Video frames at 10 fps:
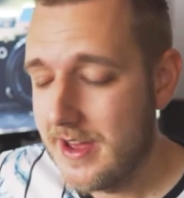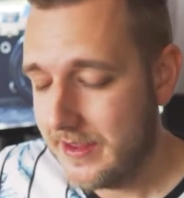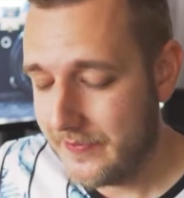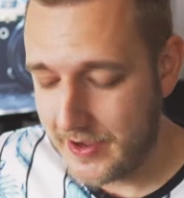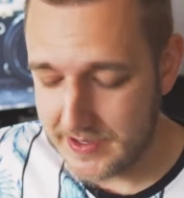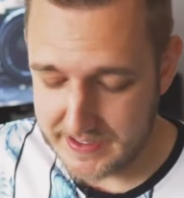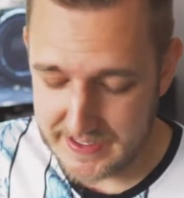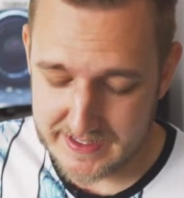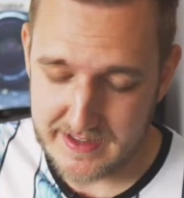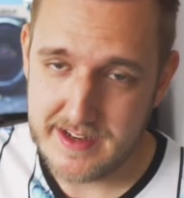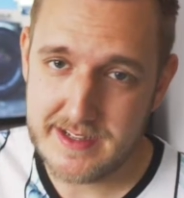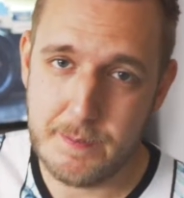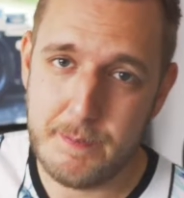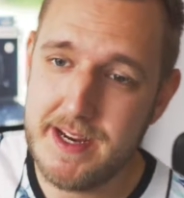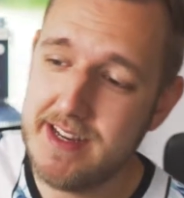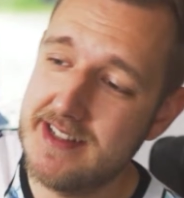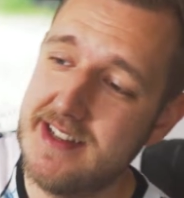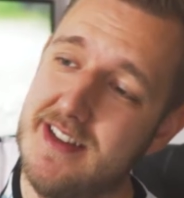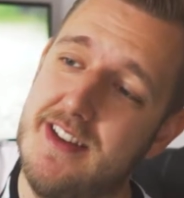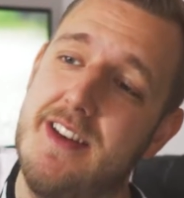The first is this beast,